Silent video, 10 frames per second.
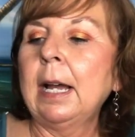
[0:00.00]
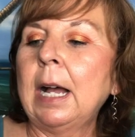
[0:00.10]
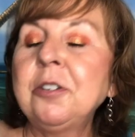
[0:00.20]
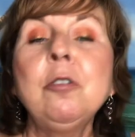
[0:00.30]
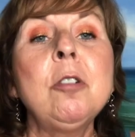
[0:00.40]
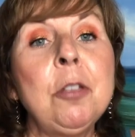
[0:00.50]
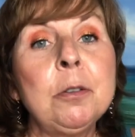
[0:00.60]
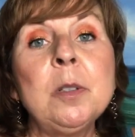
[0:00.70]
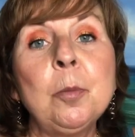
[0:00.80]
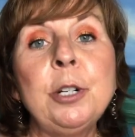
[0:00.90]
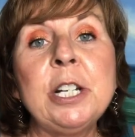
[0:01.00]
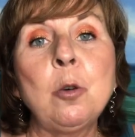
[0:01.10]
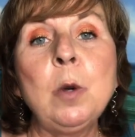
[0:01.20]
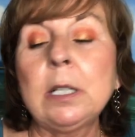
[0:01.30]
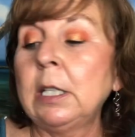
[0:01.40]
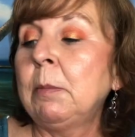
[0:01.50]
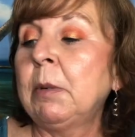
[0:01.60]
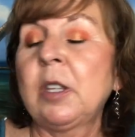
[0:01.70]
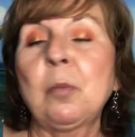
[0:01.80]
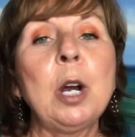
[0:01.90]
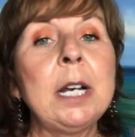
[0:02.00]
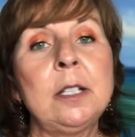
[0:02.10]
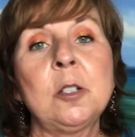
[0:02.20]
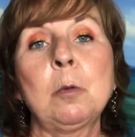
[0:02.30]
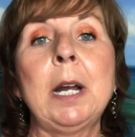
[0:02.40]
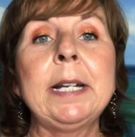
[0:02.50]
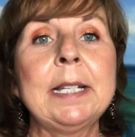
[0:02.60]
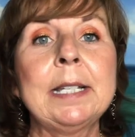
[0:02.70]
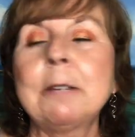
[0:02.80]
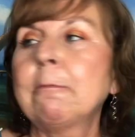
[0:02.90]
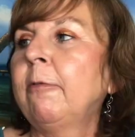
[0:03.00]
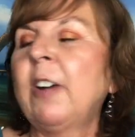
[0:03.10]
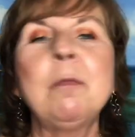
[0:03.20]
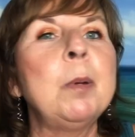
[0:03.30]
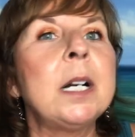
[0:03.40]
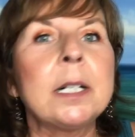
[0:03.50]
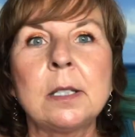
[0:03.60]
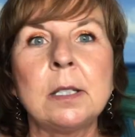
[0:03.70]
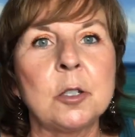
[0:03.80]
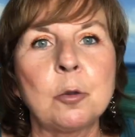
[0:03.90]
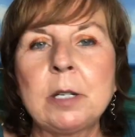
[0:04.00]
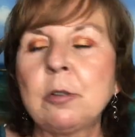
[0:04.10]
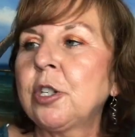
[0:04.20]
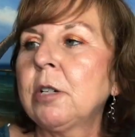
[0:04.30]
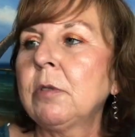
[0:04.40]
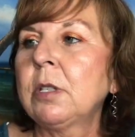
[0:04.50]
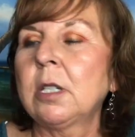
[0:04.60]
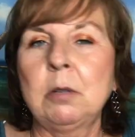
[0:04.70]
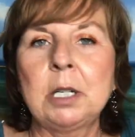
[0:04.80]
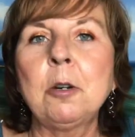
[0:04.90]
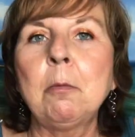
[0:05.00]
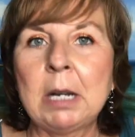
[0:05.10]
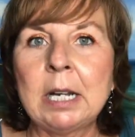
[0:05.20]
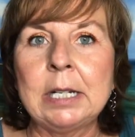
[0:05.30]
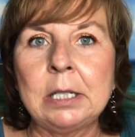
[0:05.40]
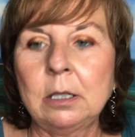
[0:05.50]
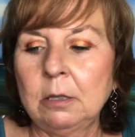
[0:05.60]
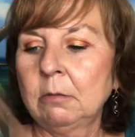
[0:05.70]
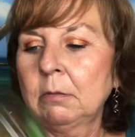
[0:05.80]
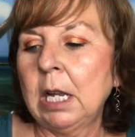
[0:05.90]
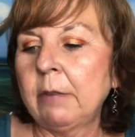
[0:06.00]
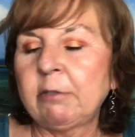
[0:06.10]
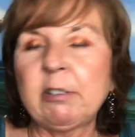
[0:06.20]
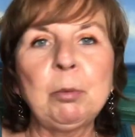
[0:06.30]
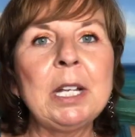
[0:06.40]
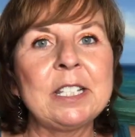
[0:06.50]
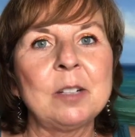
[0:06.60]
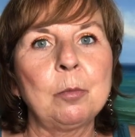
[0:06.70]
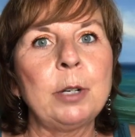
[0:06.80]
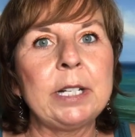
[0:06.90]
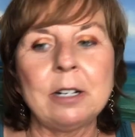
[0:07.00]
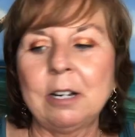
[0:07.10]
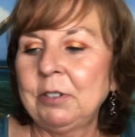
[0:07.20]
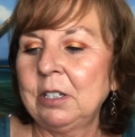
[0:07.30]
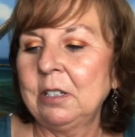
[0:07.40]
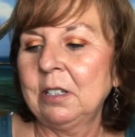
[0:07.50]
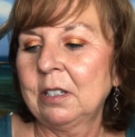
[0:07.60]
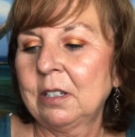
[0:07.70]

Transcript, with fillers: I do go through it pretty quickly, but the price is right. It's like five bucks at Trader Joe's, so I don't mind having to replace it pretty often.